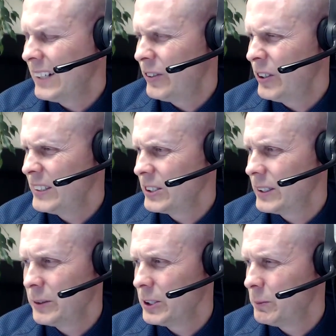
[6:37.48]
I've heard this,
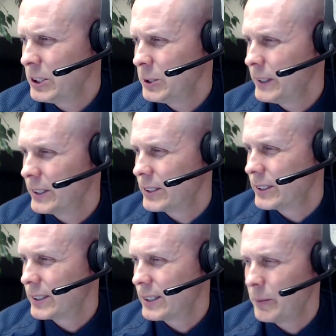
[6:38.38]
there must have been
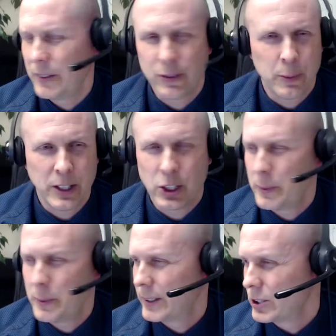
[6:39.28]
some information
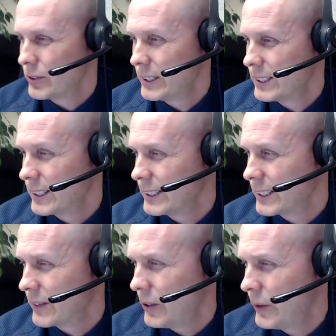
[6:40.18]
about this recently, because
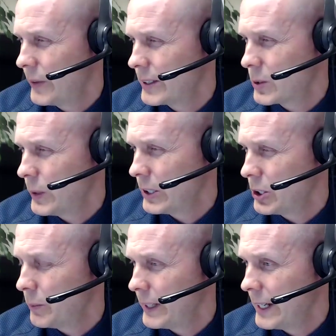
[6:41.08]
I've heard this
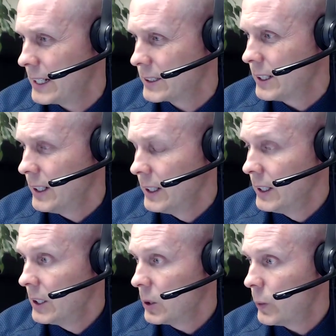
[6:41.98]
question be asked
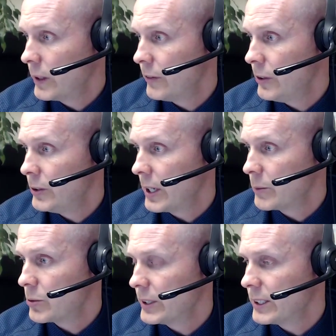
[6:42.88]
quite a few
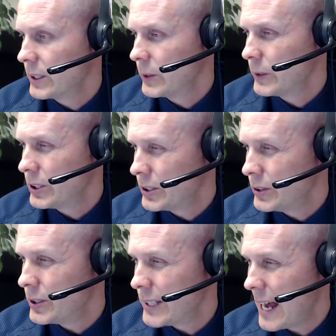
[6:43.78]
times recently, which is, do
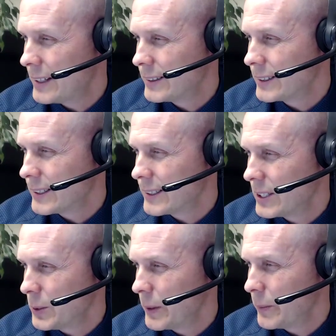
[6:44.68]
statins
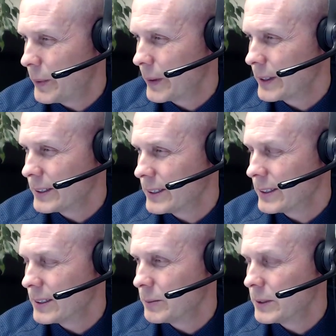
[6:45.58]
exacerbate
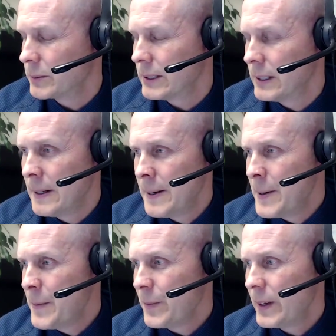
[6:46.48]
Parkinson's symptoms?
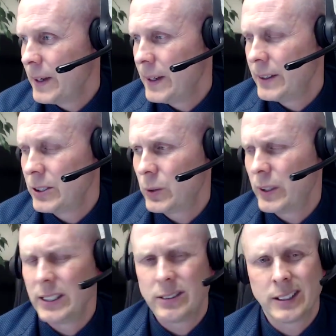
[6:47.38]
And the short
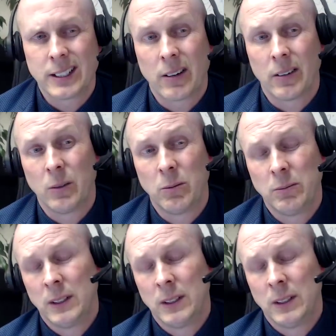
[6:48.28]
answer is, I don't know.